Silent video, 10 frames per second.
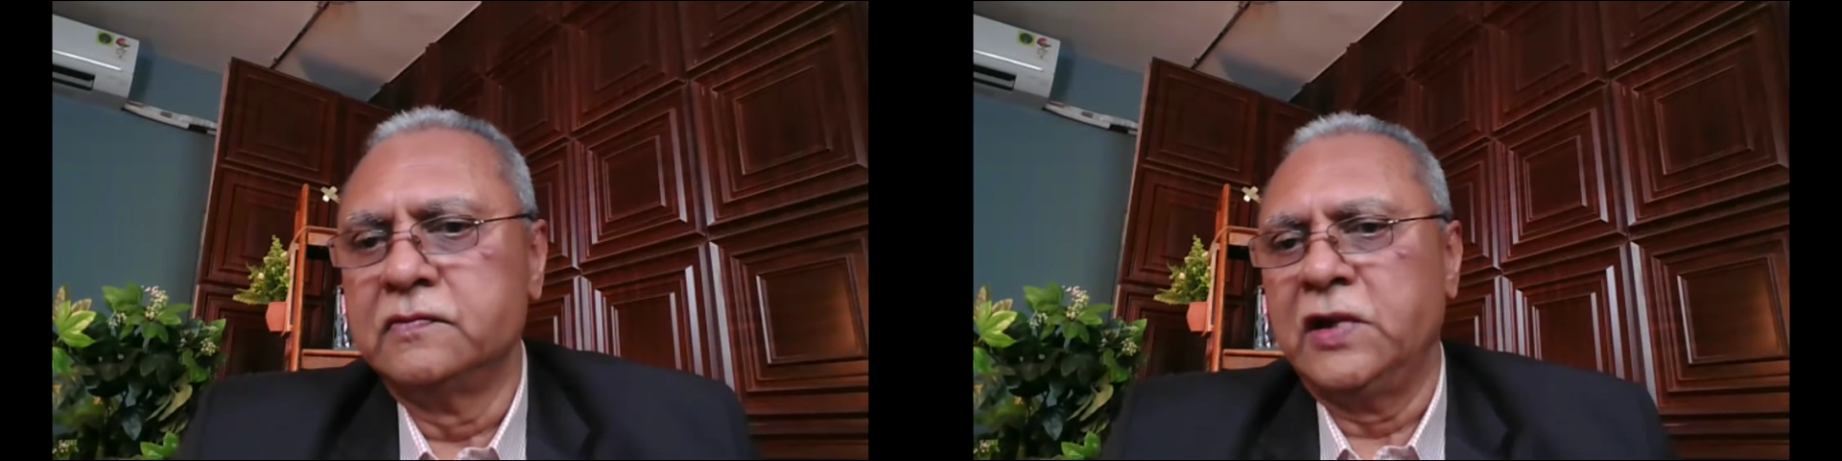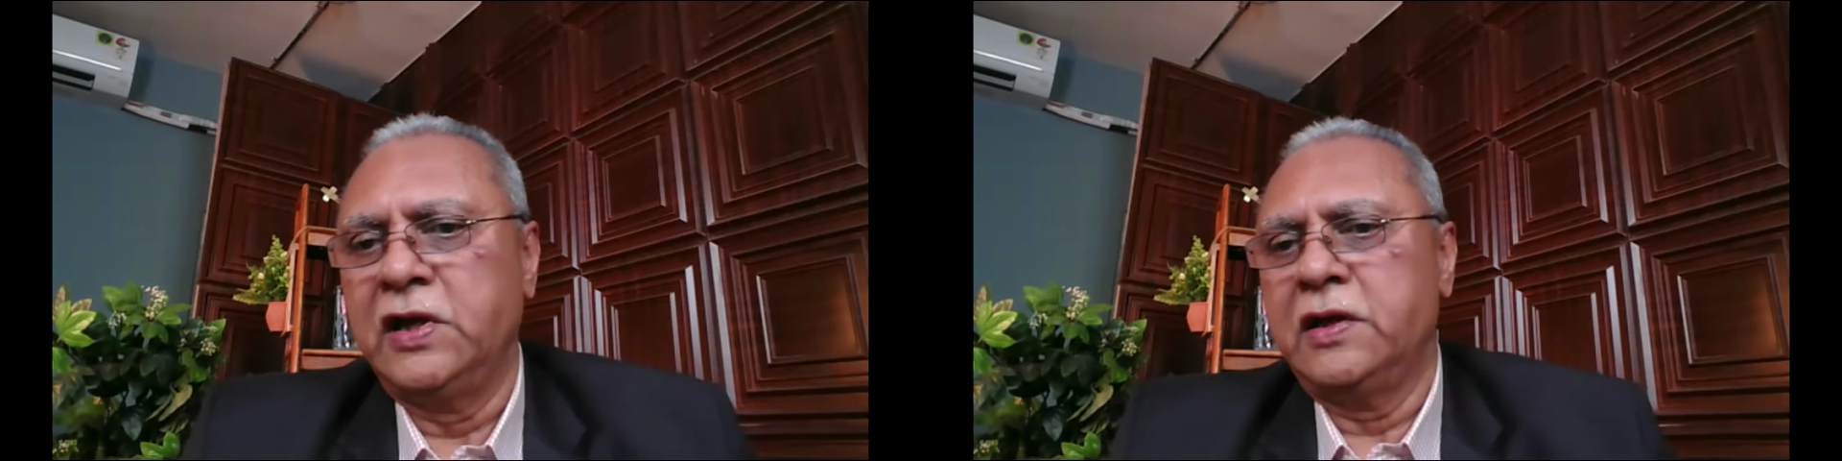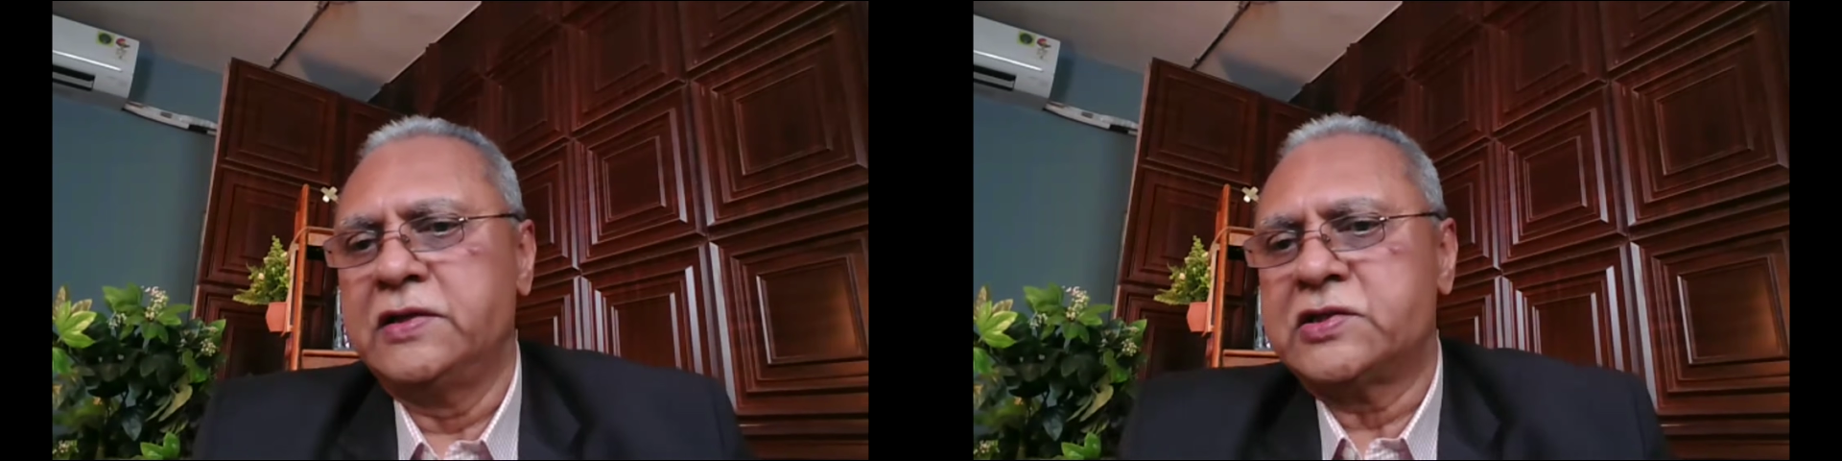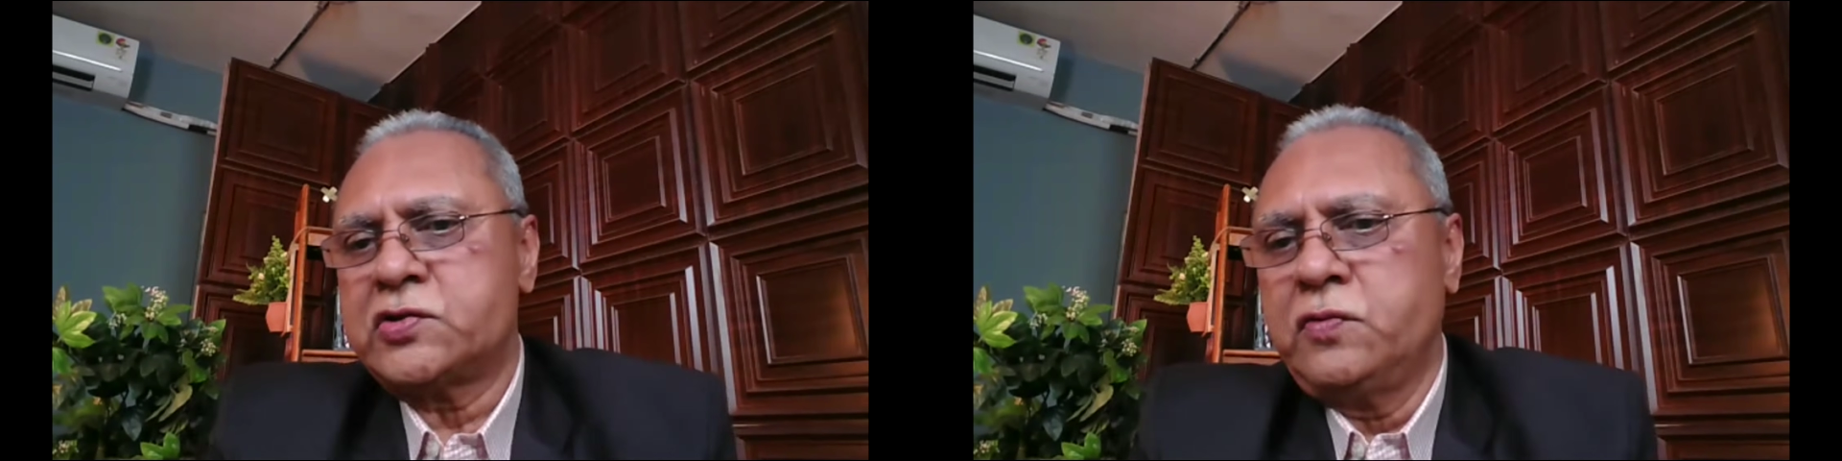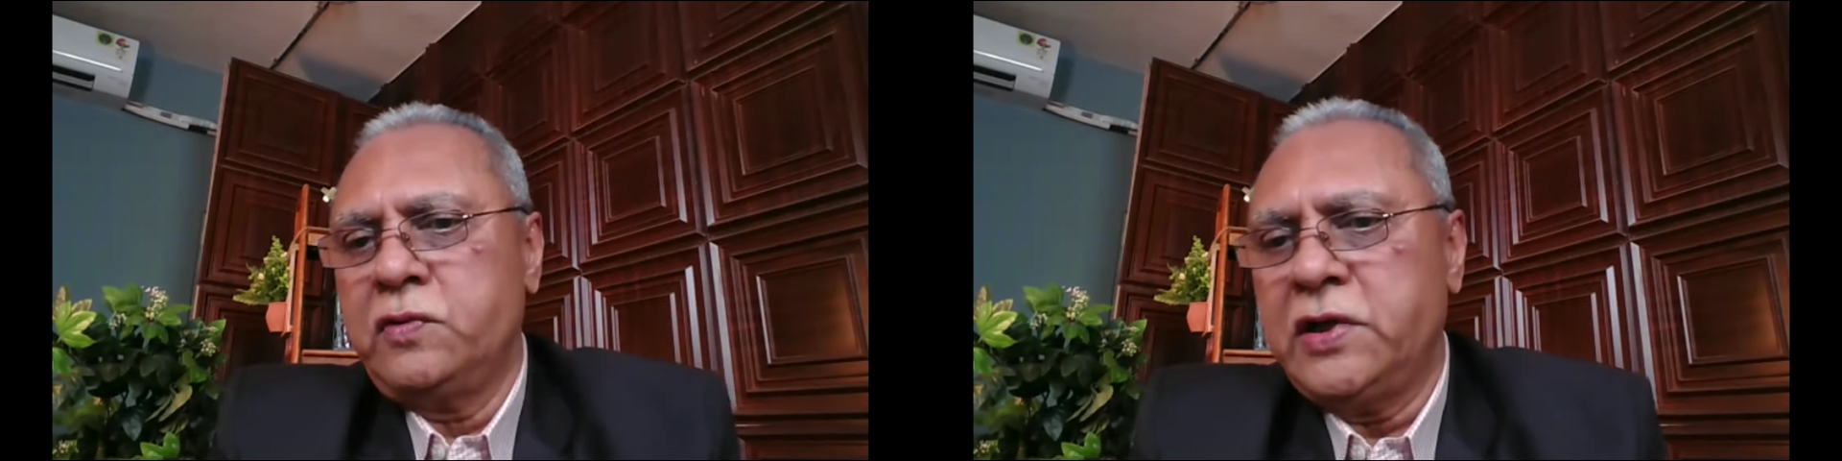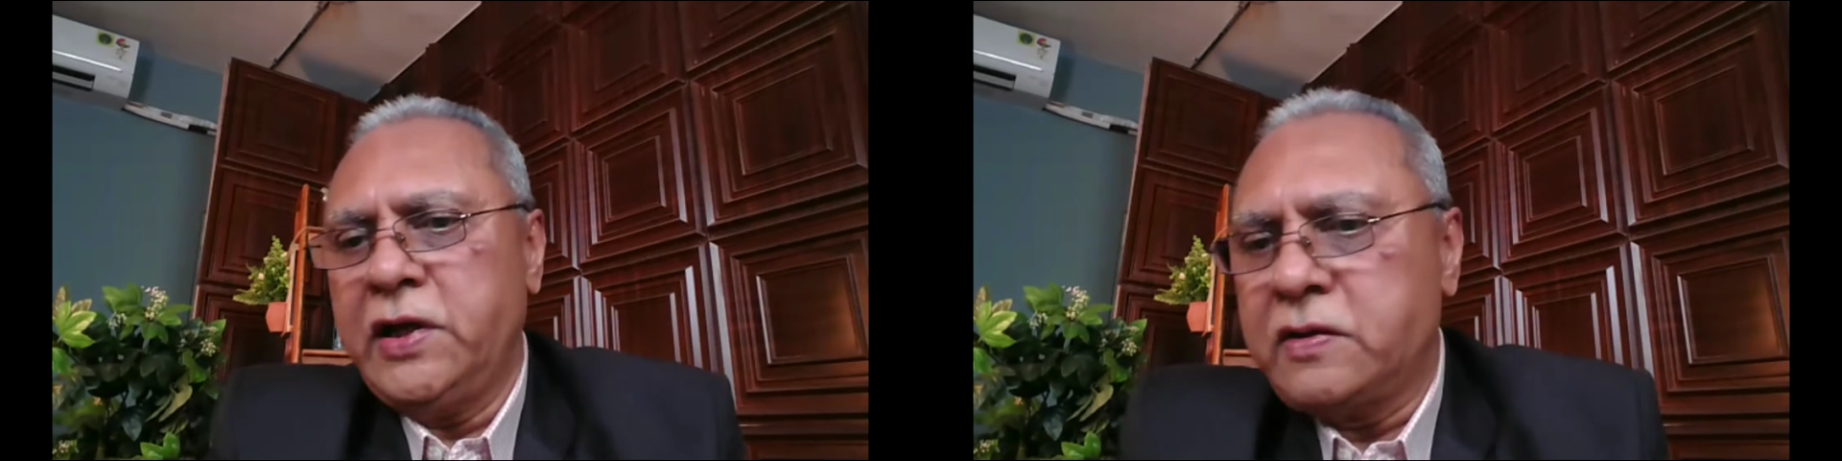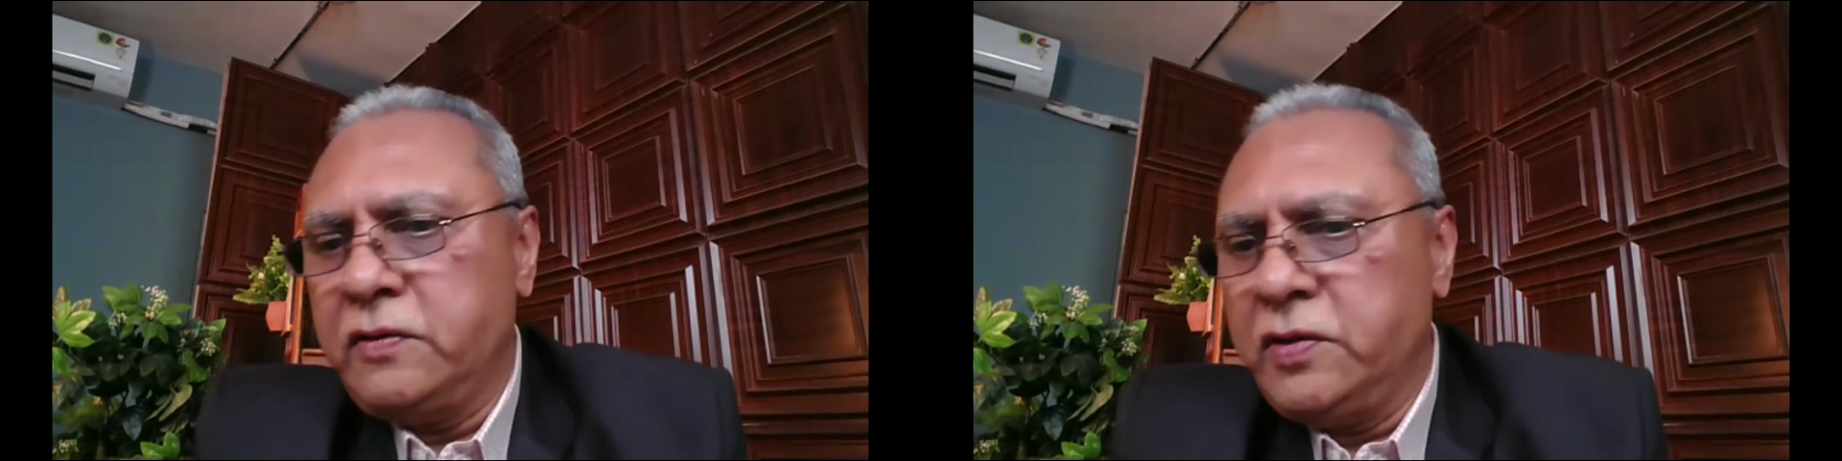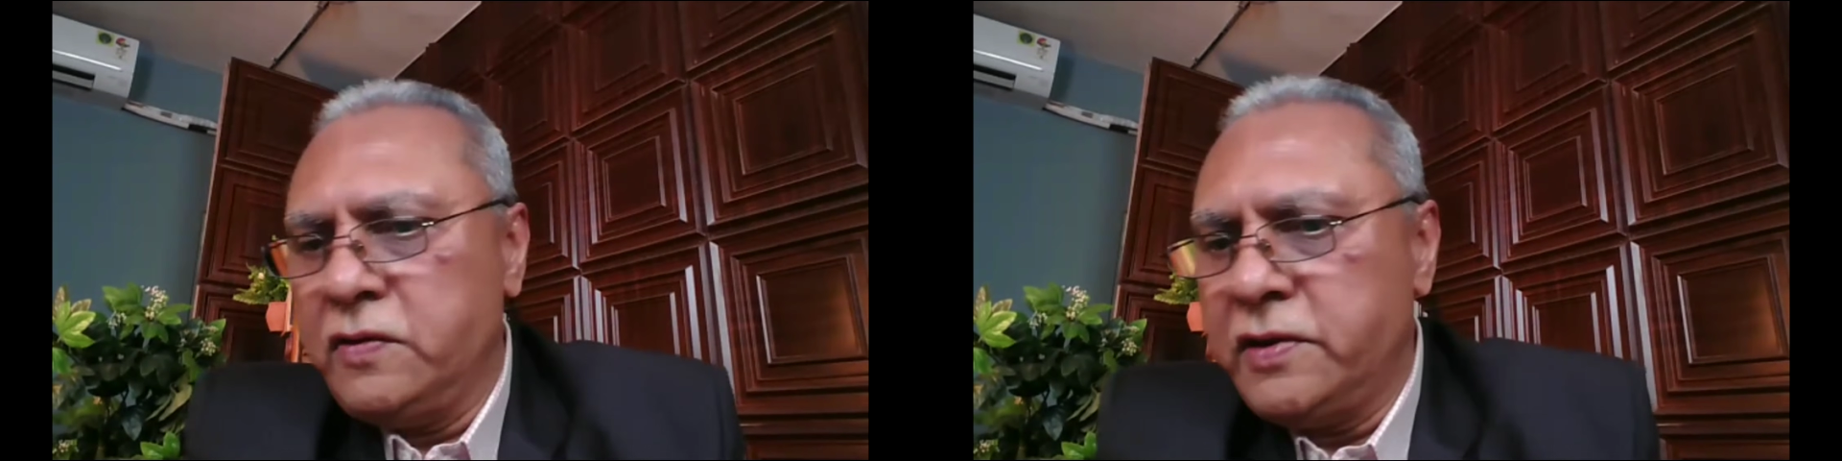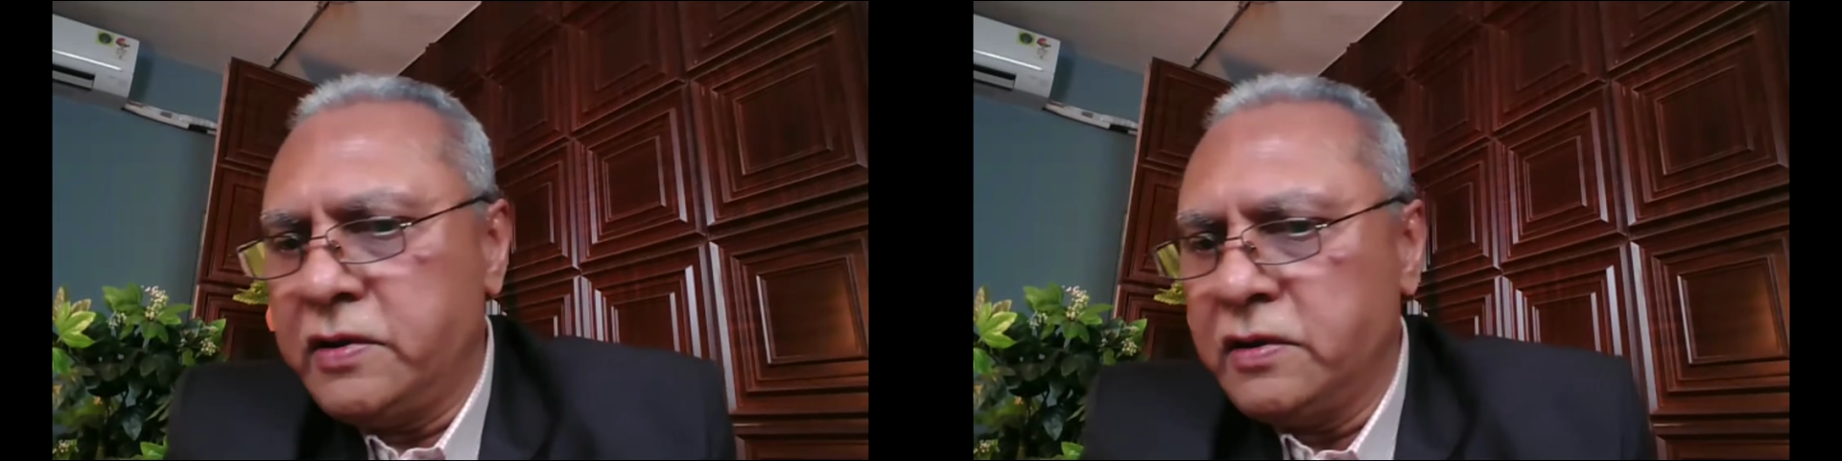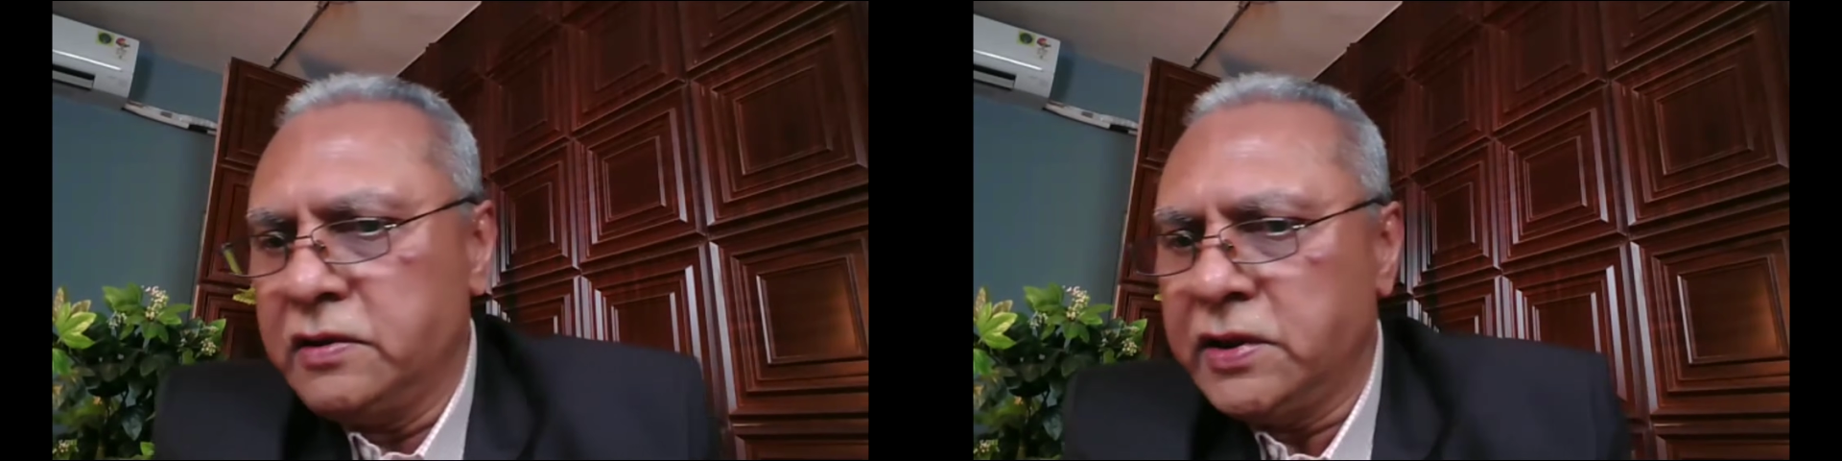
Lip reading: Yeah, it's true. Like you have written